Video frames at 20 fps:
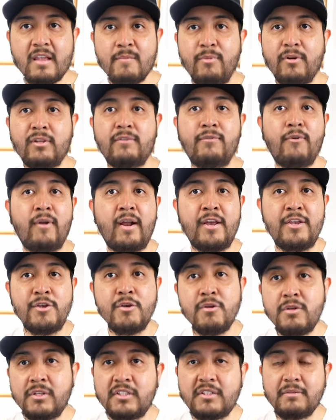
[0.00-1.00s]
But for a
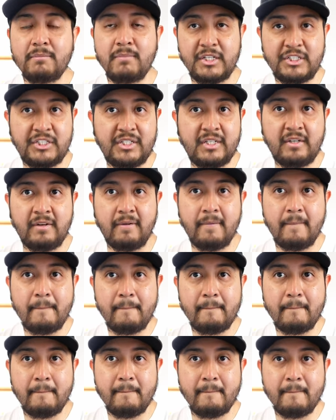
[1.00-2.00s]
used machine,
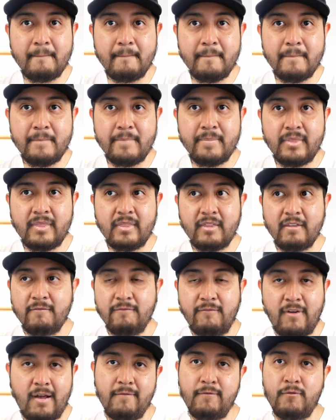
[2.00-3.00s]

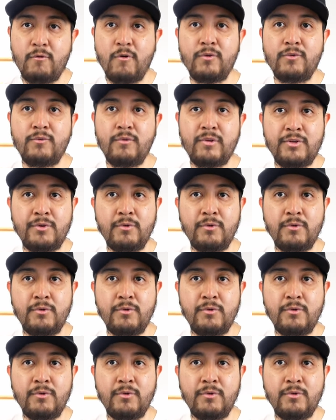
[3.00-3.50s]
500